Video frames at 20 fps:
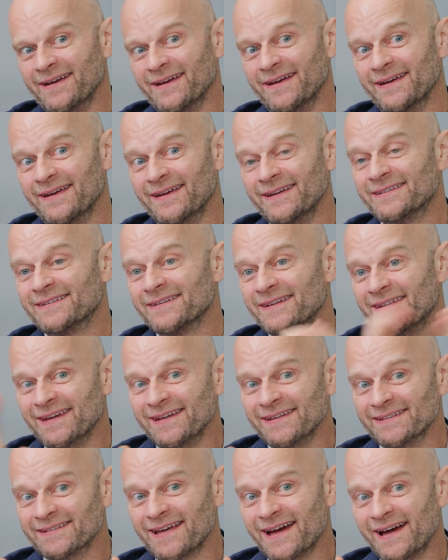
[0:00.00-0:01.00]

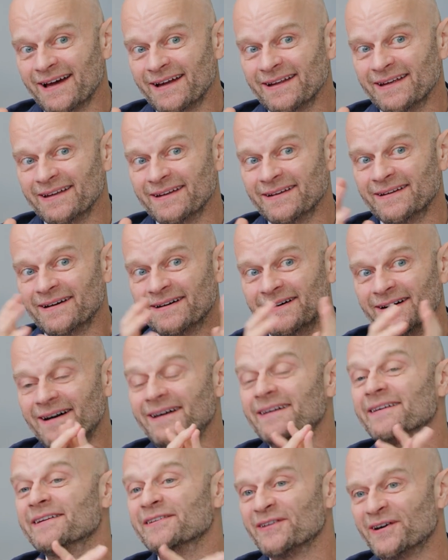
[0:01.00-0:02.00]
He's got it
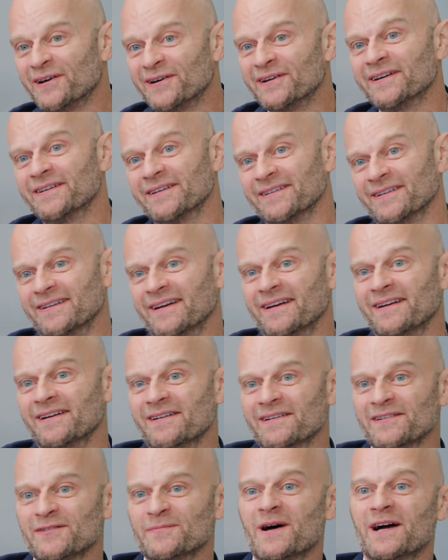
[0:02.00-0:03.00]
on his heart and
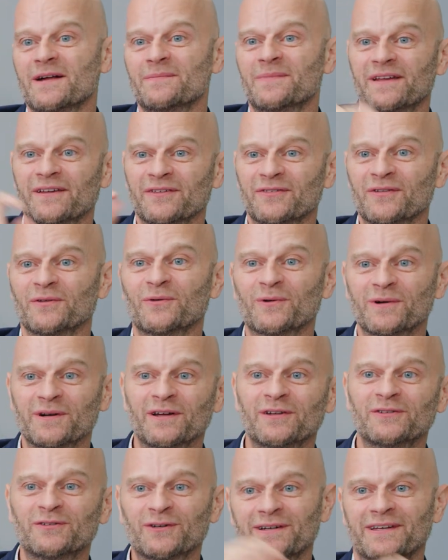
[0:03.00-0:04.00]
on his mind because the Lord
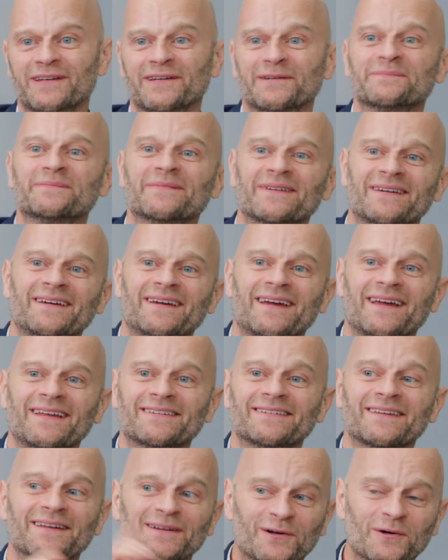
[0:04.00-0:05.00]
took him
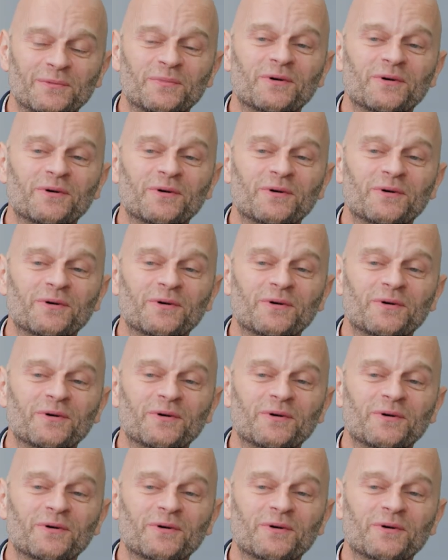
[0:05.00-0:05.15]
and said, "Go